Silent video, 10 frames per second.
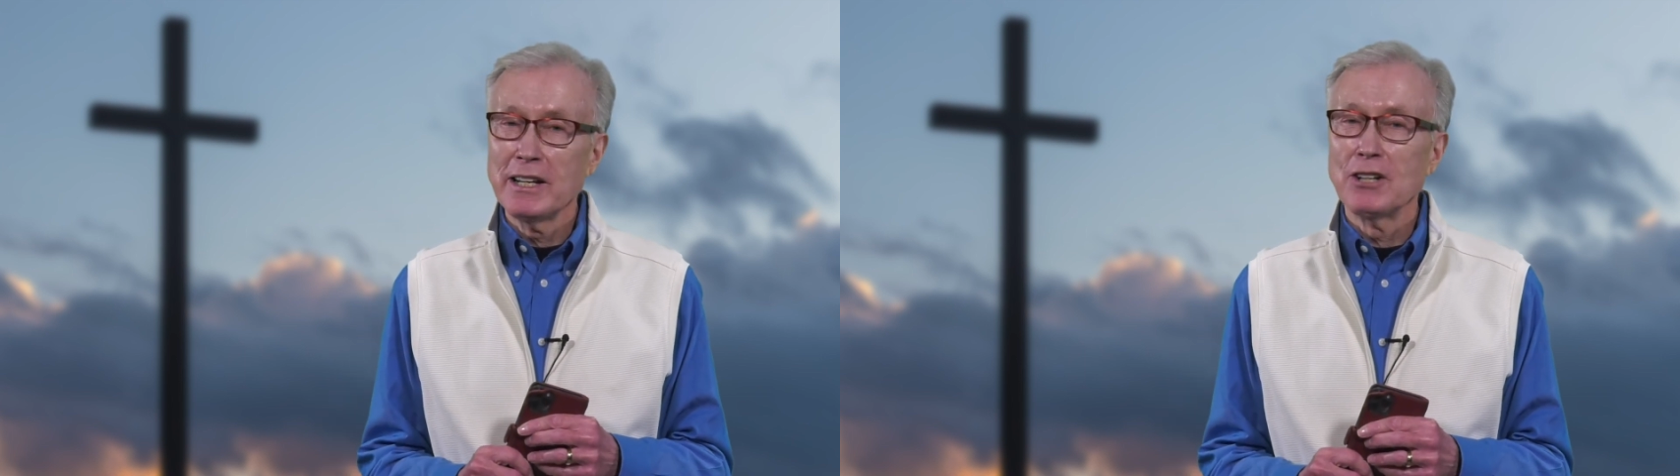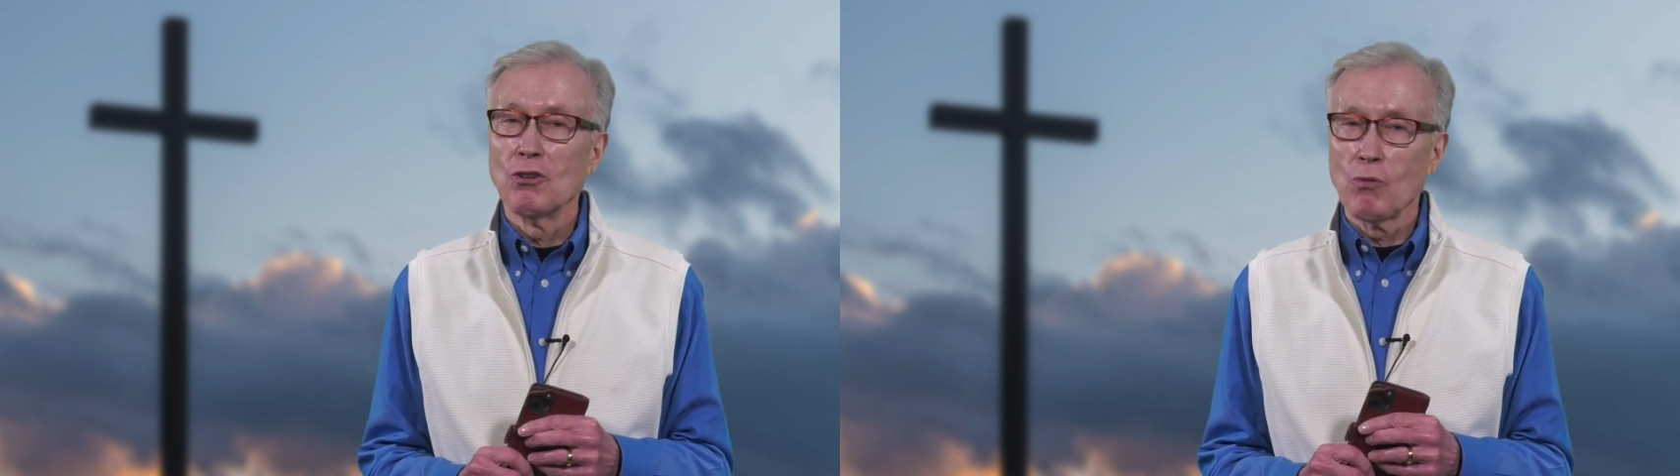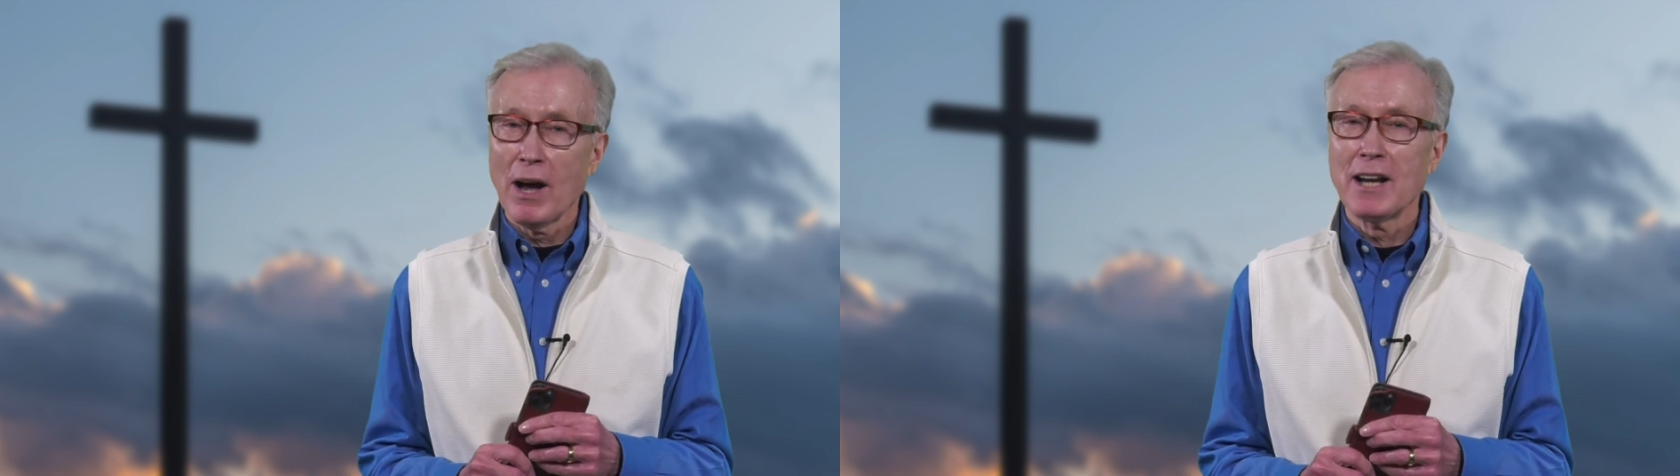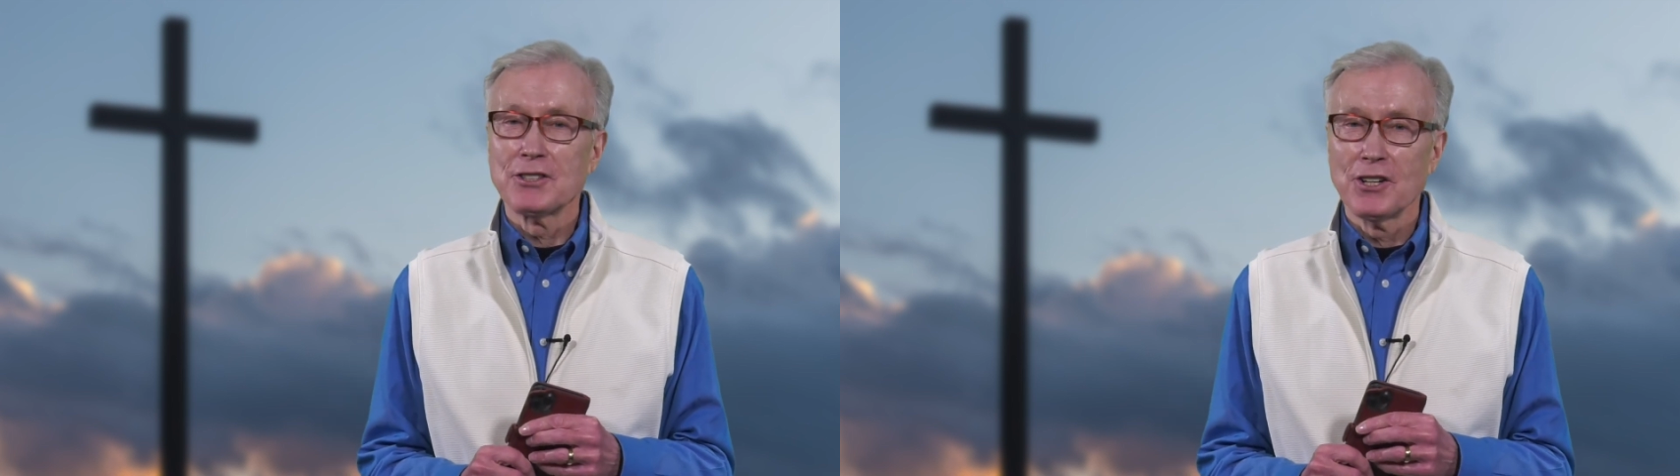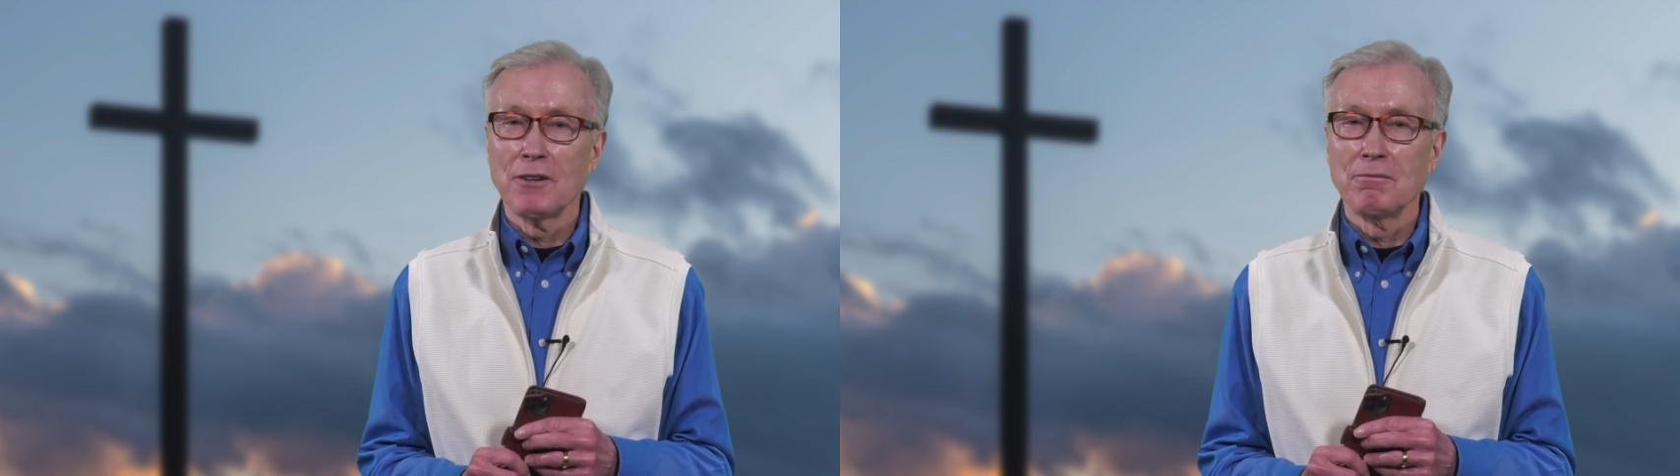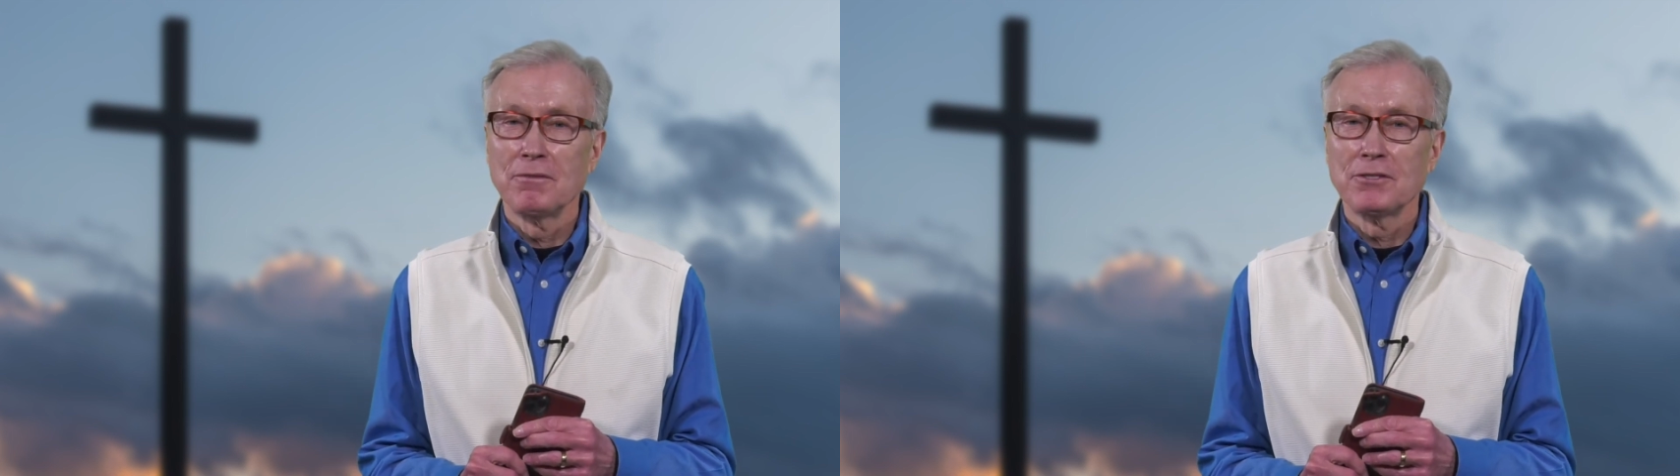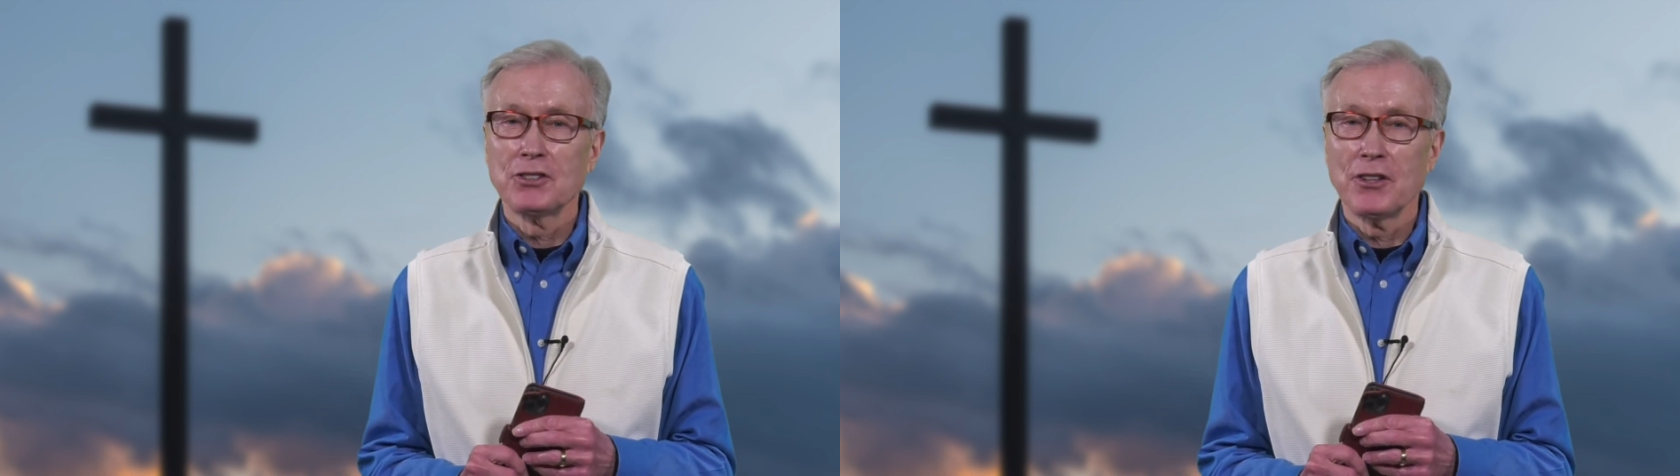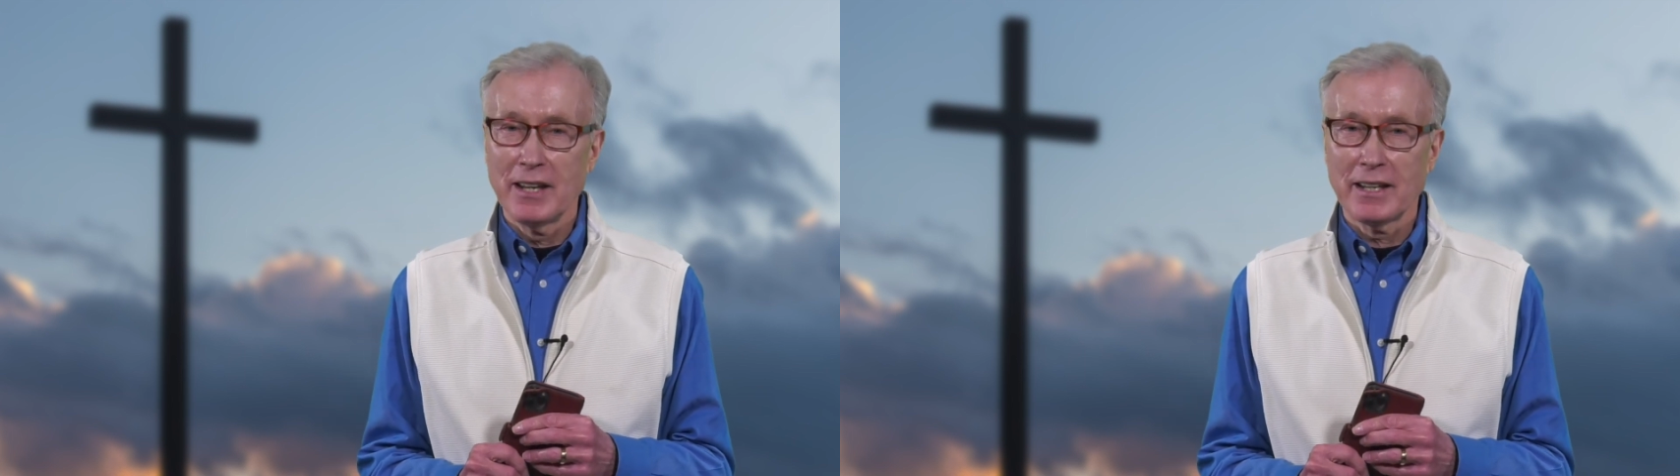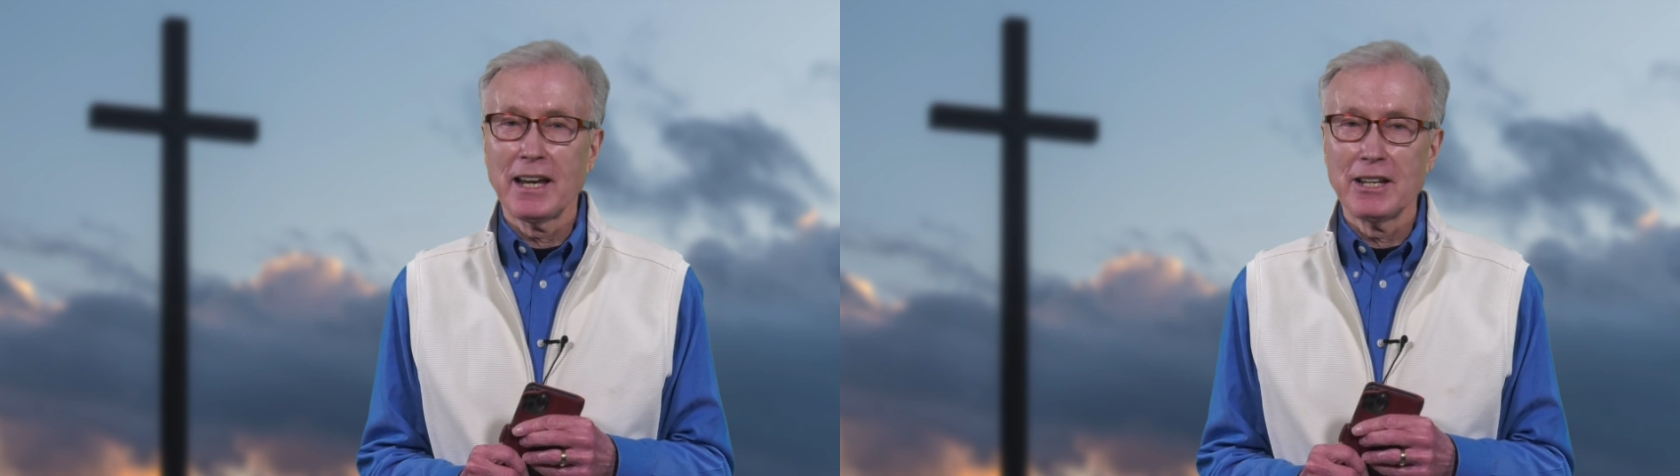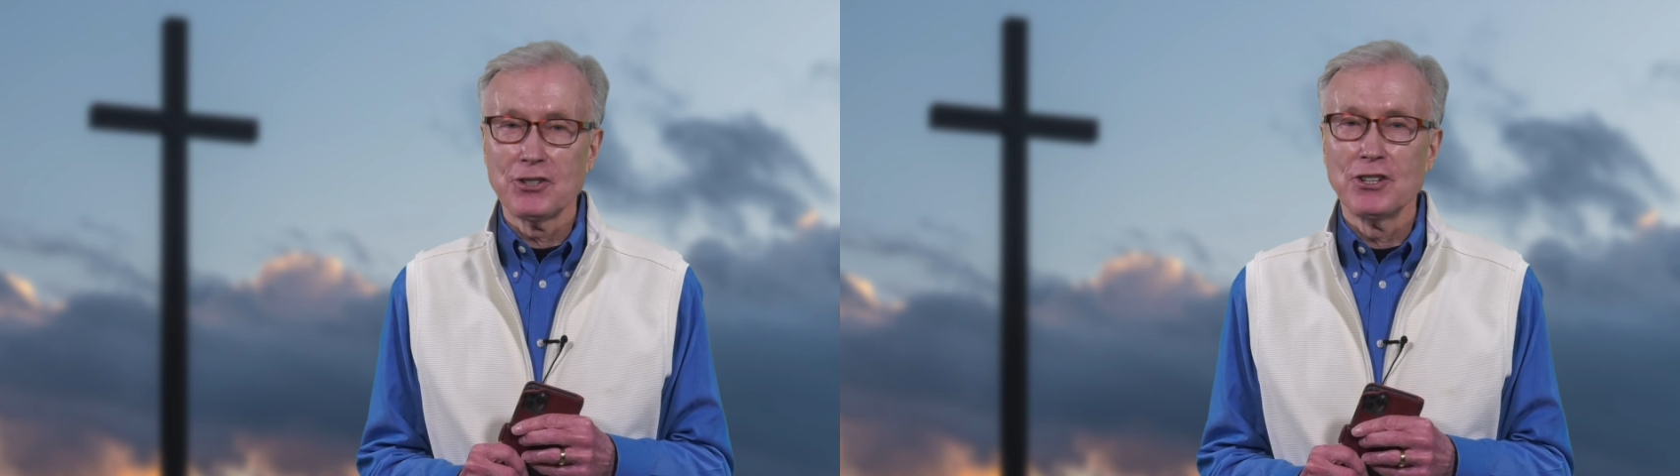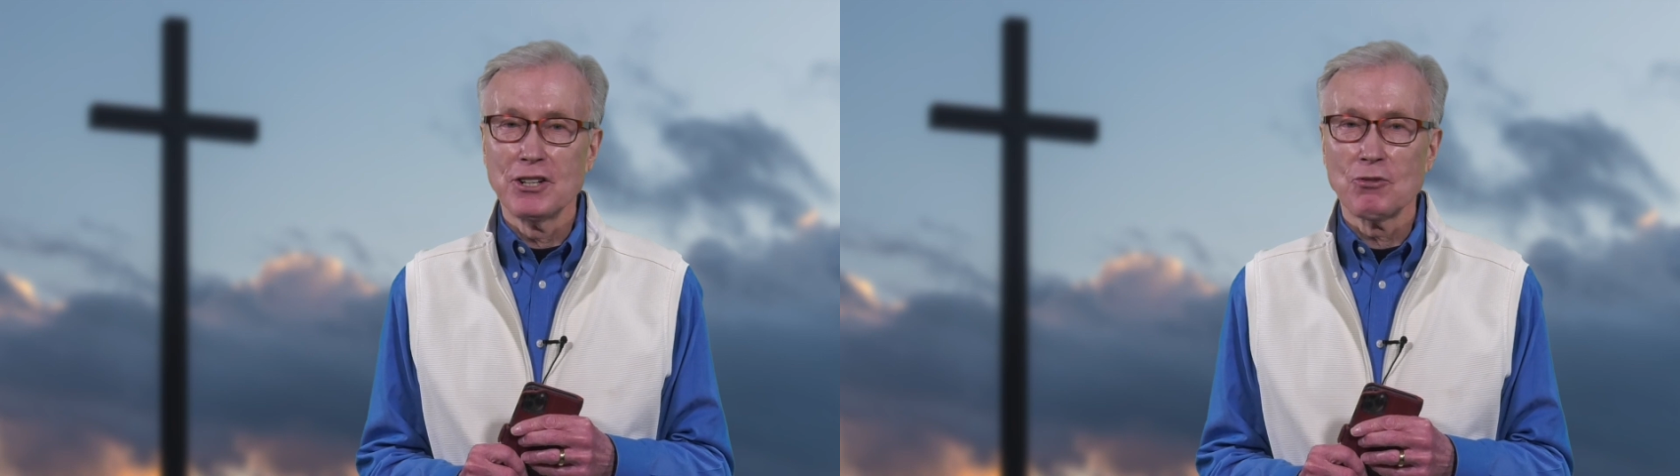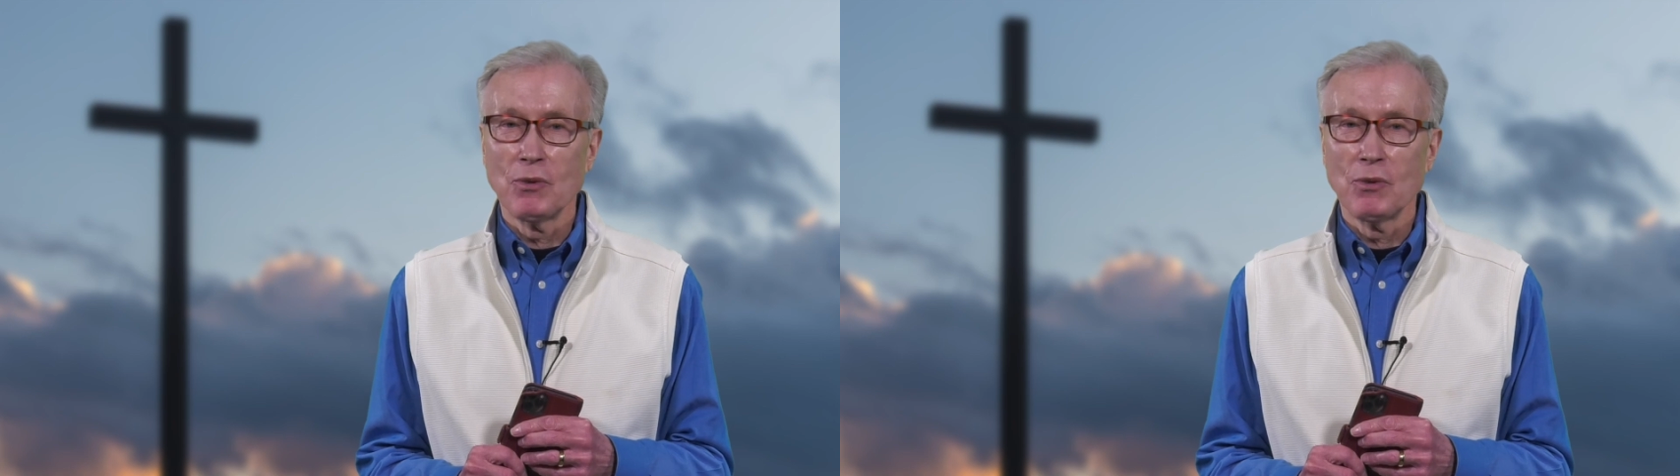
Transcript: need to rise up to the occasion as